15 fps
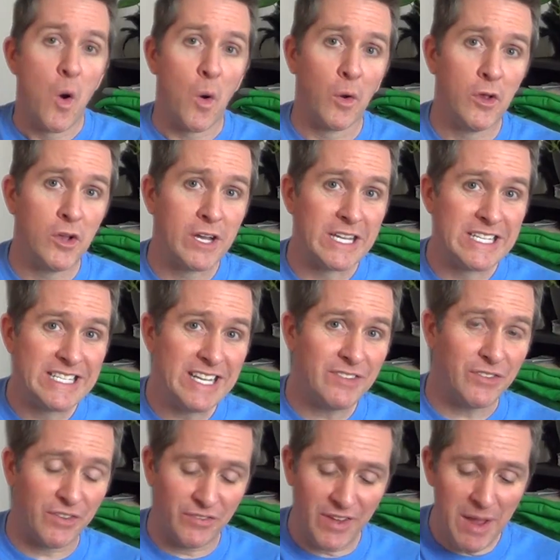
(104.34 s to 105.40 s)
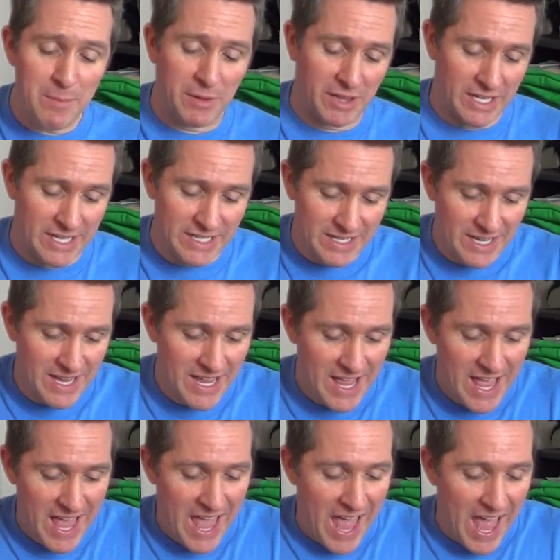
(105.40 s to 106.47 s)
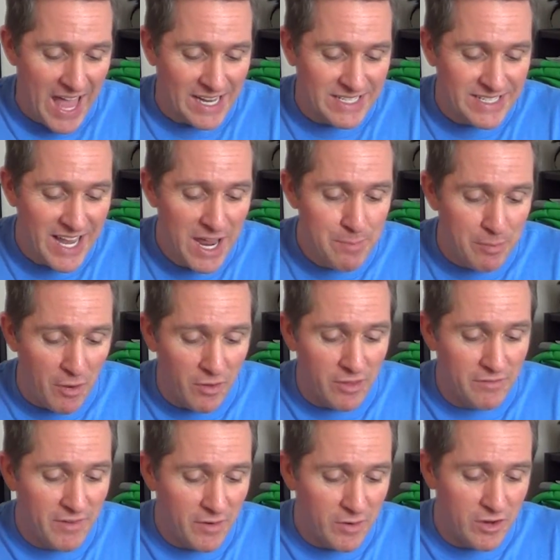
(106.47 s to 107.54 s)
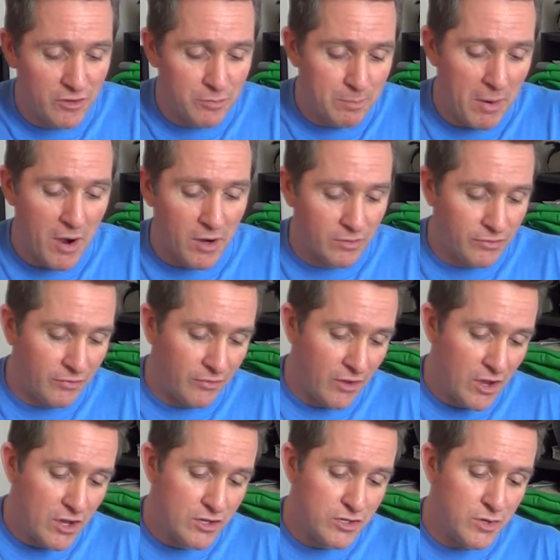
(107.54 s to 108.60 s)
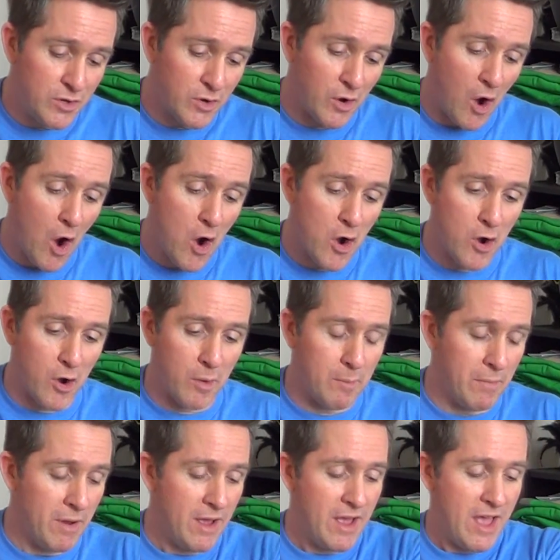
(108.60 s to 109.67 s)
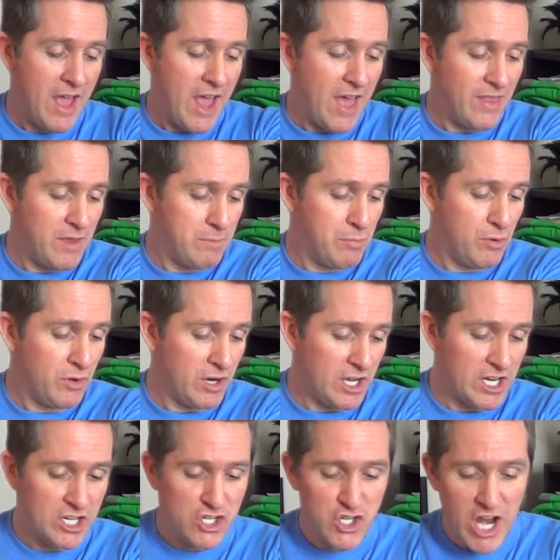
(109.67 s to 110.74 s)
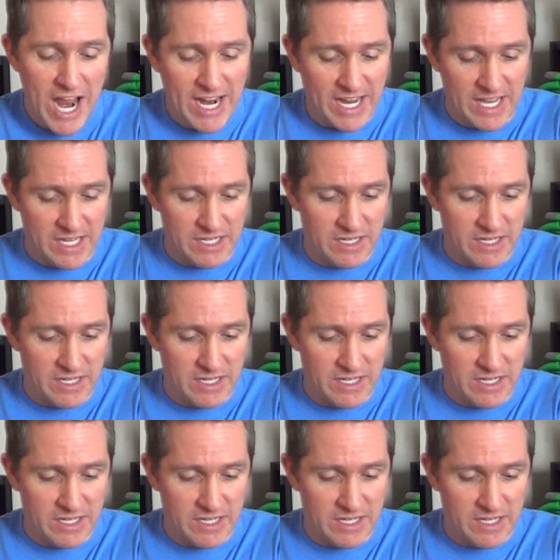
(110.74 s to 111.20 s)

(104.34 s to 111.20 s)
Or you could disassemble it and tape all the various parts to your arm and then put on a jacket.